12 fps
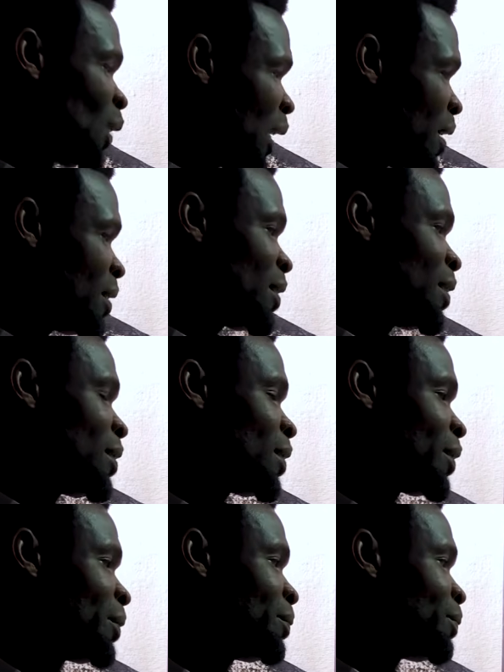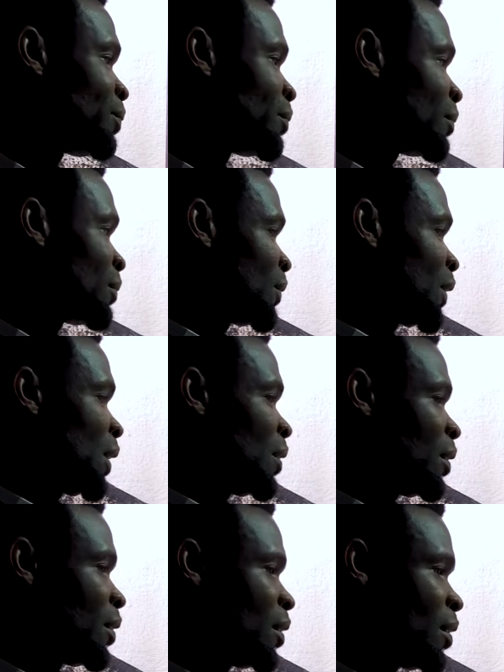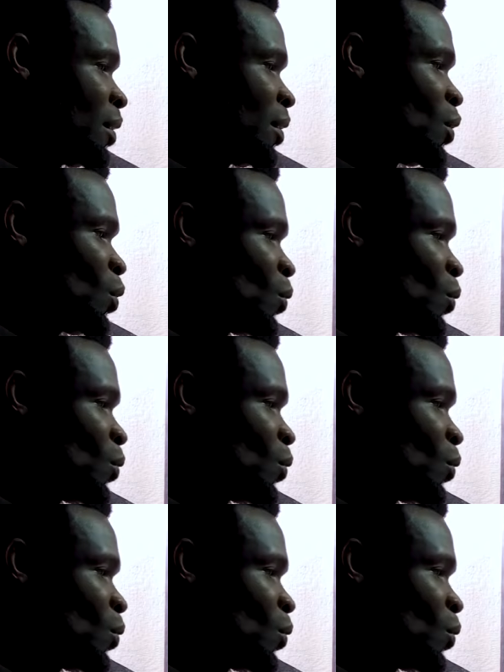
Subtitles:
in essence? You